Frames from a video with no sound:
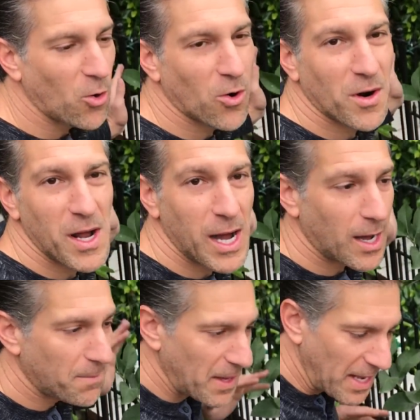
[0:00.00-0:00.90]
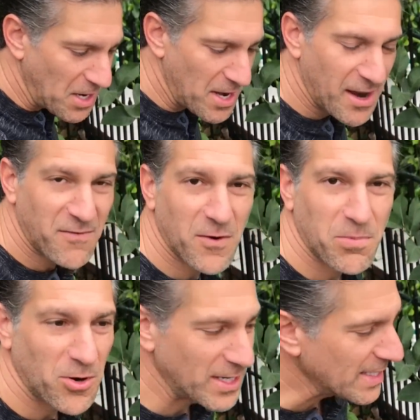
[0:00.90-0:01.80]
or up and never
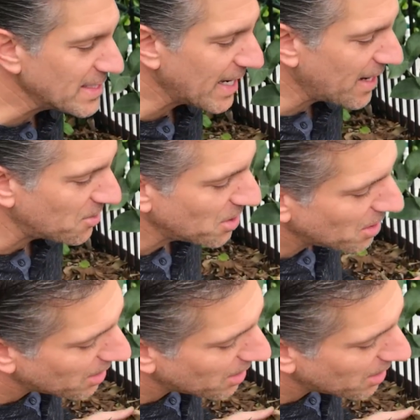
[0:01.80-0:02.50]
pointing down.